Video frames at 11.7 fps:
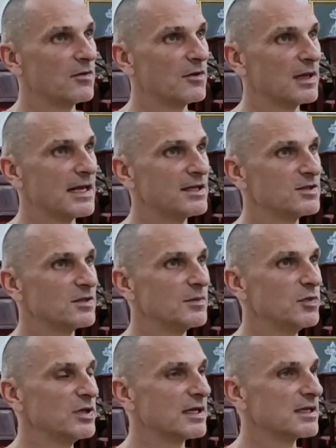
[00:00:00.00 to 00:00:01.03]
related to the
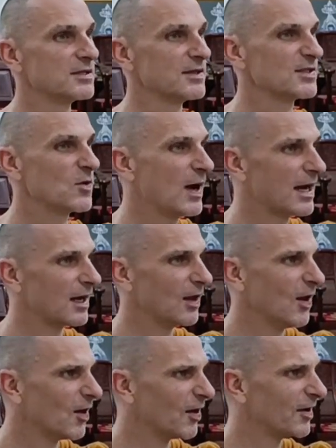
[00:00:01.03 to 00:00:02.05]
Buddha. So it's quite a
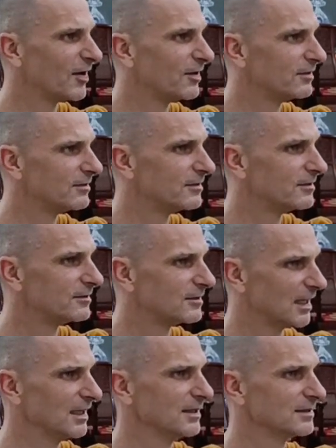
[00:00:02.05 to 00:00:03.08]
lot,
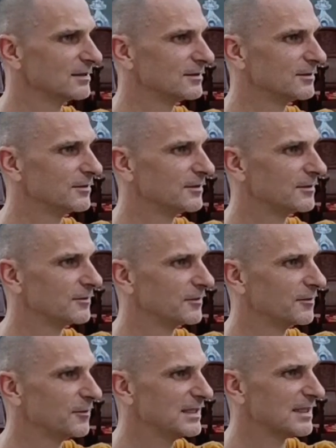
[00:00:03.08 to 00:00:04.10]
right?
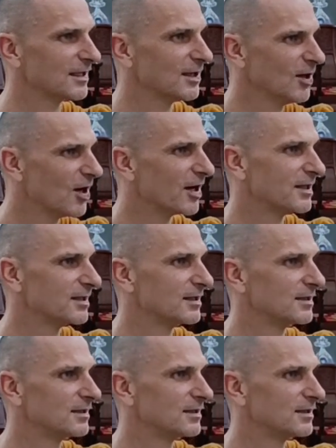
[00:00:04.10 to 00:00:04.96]
We did a lot.